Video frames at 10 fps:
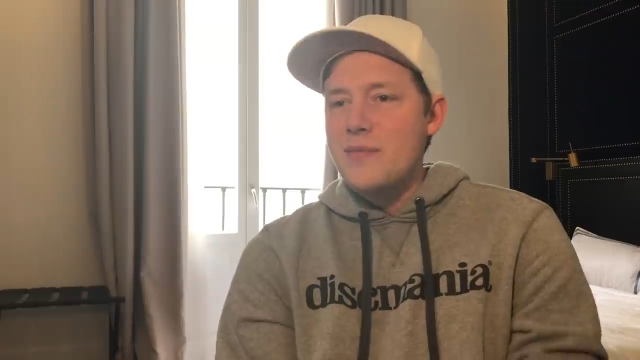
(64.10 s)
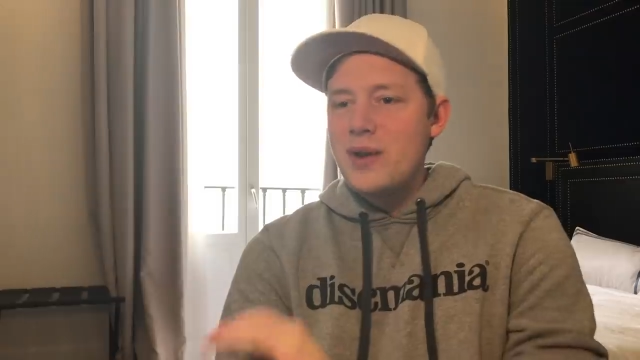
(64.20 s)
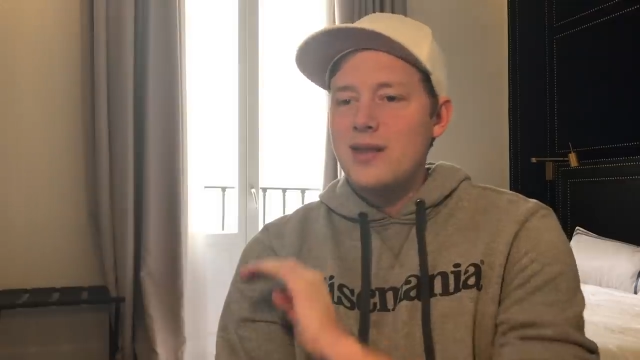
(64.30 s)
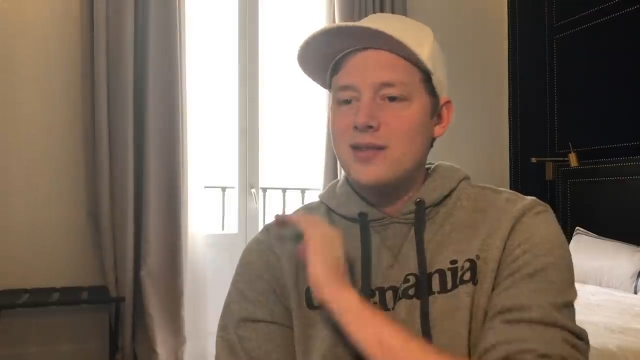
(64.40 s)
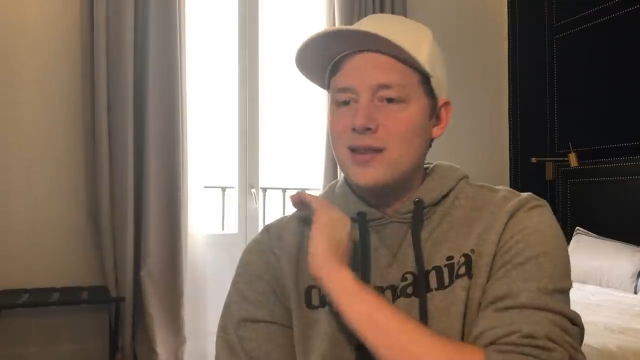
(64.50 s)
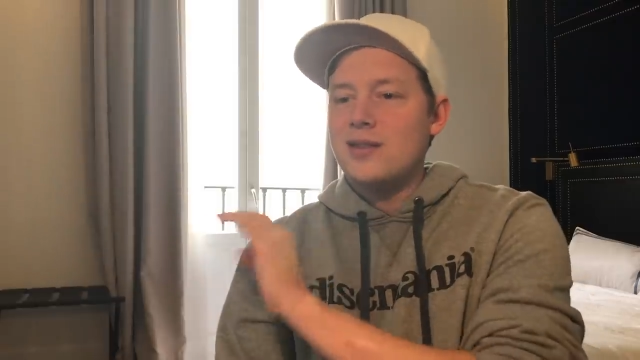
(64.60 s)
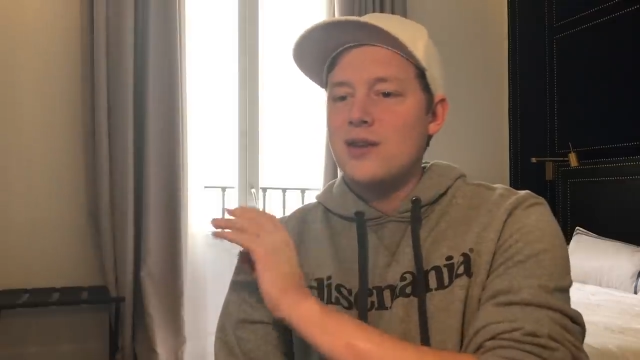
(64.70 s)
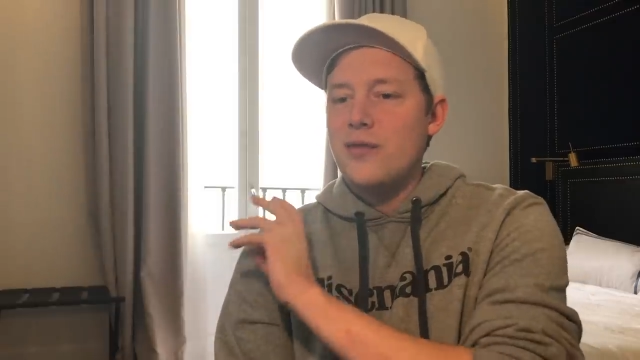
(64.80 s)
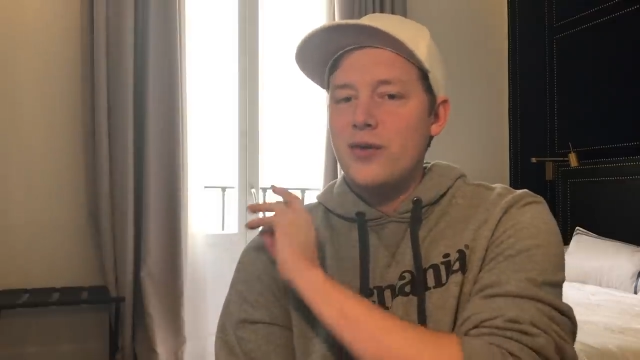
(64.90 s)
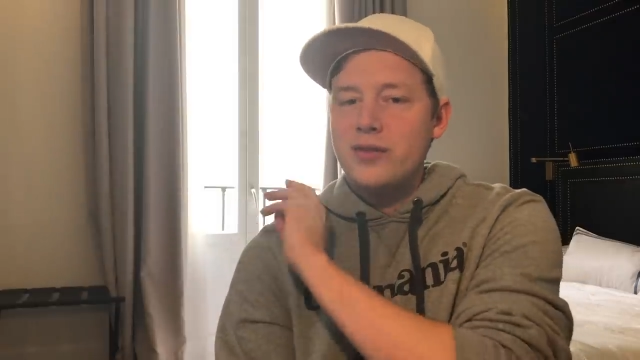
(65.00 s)
best disc
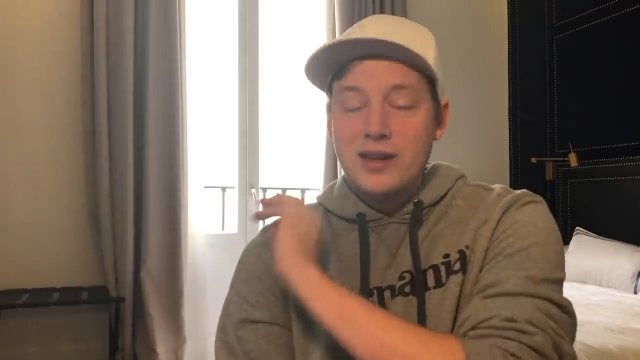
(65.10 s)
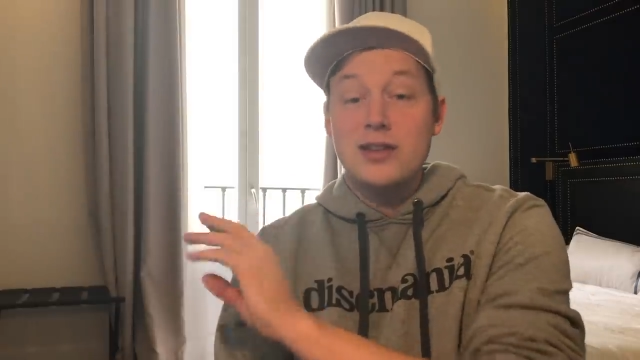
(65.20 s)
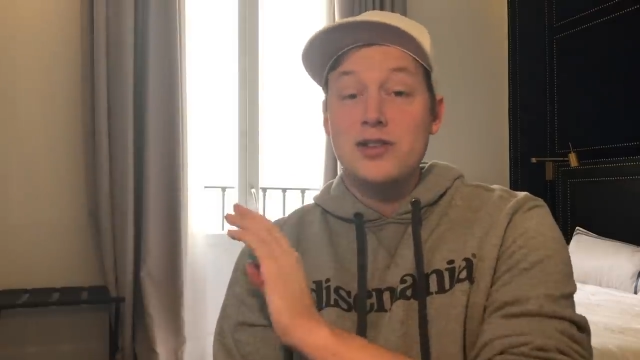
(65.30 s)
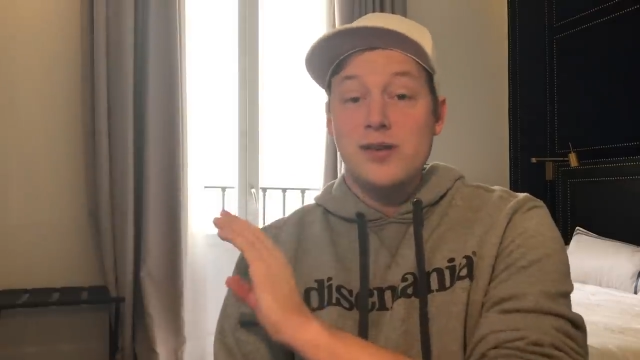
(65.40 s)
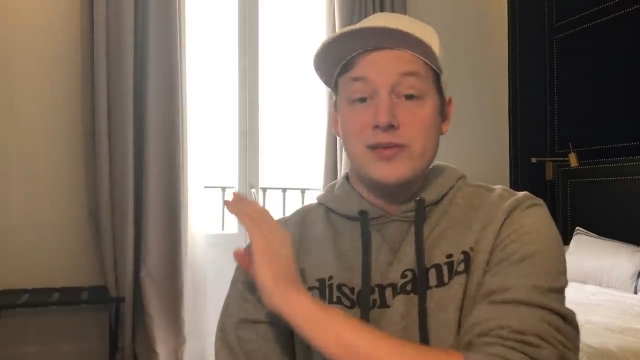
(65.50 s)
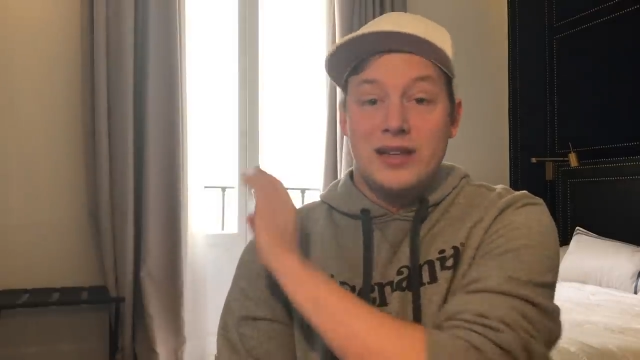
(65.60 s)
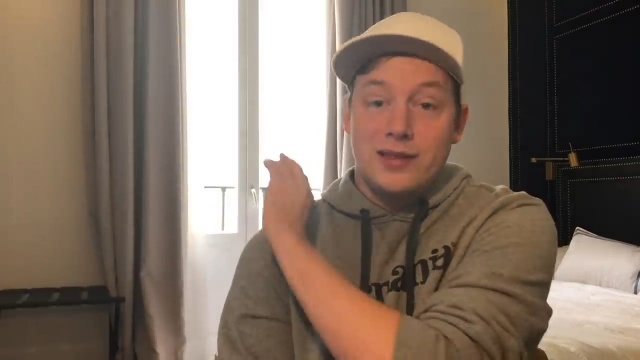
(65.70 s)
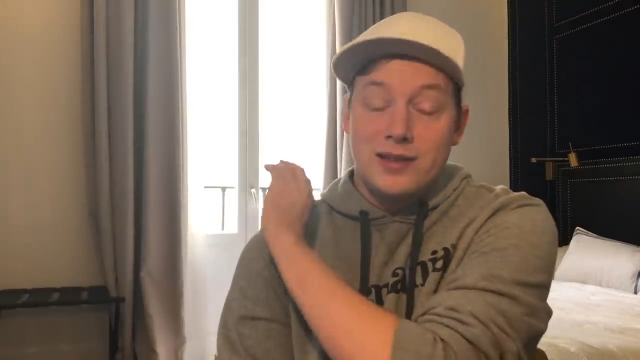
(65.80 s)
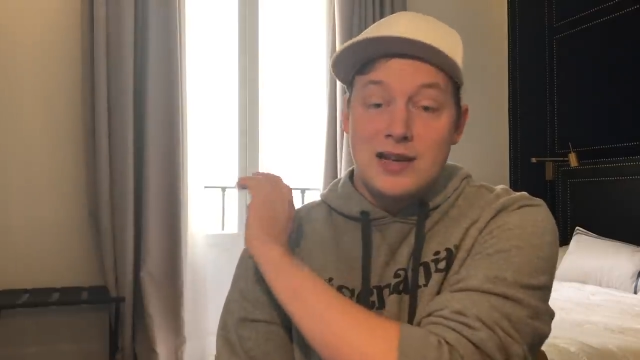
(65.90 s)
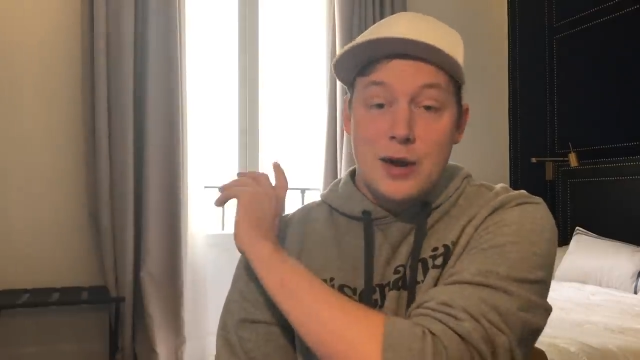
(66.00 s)
golfers in Germany at
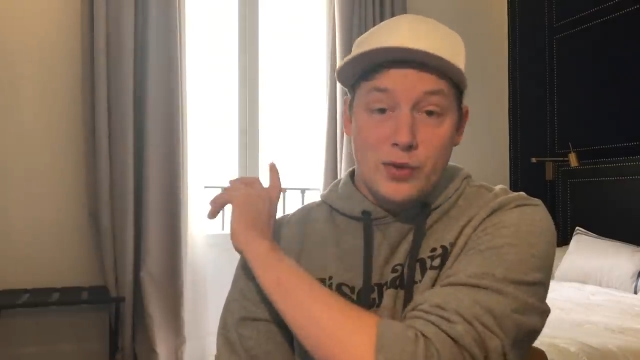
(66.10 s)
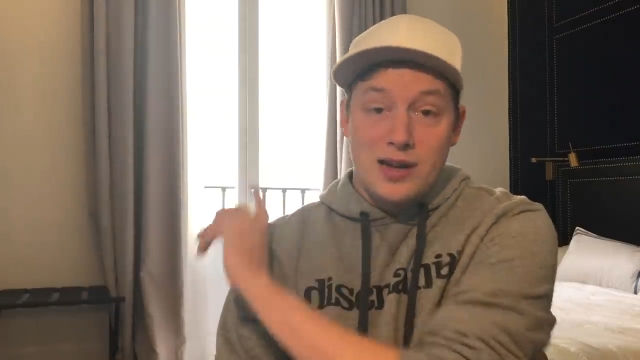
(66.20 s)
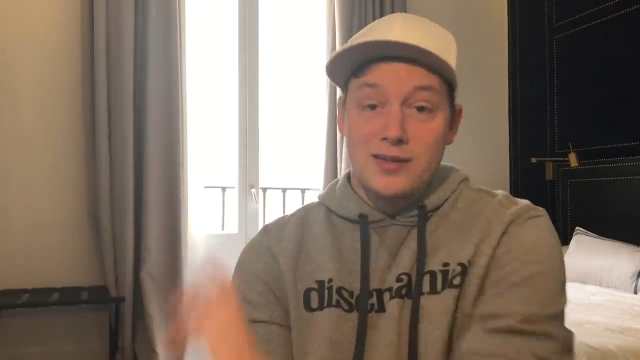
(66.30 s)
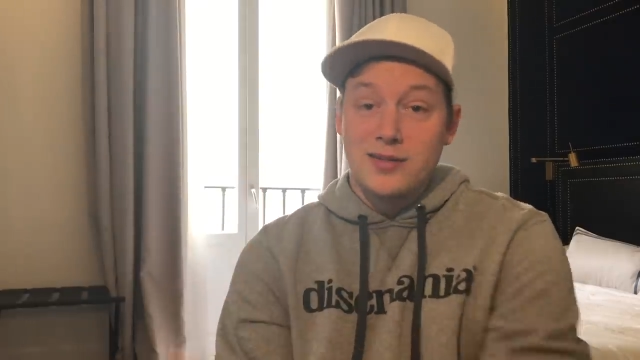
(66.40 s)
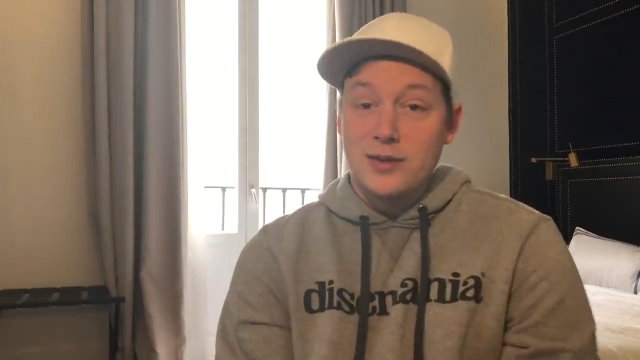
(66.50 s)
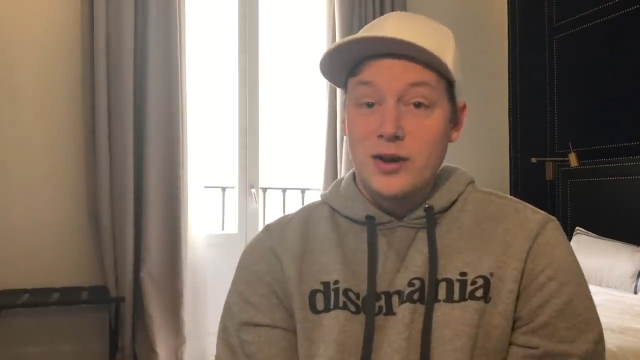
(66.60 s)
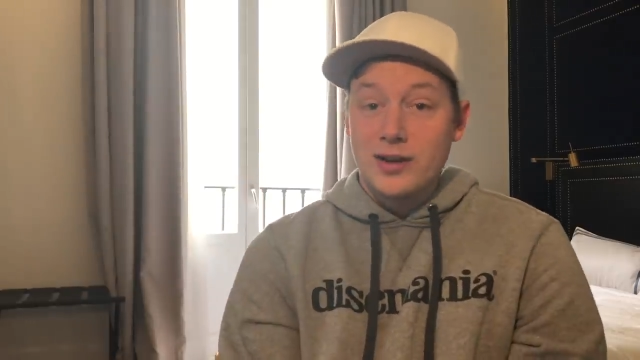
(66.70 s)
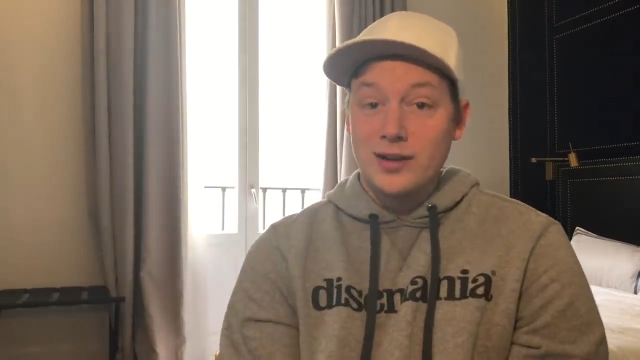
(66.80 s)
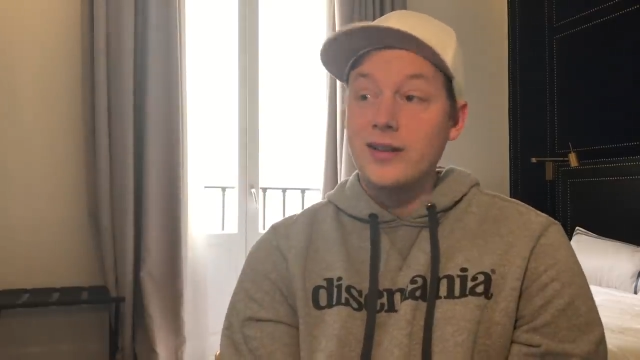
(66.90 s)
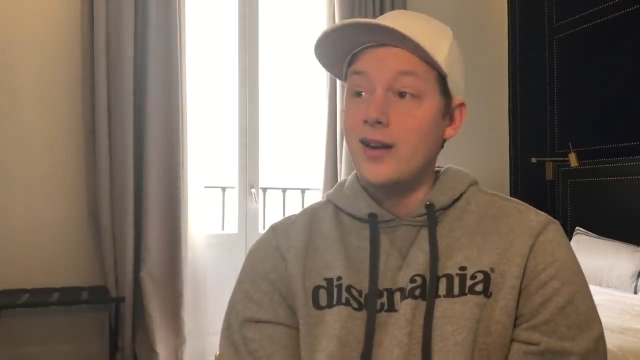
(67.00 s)
the time when I
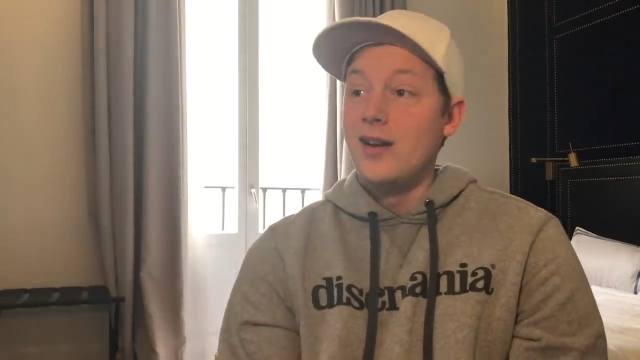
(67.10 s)
started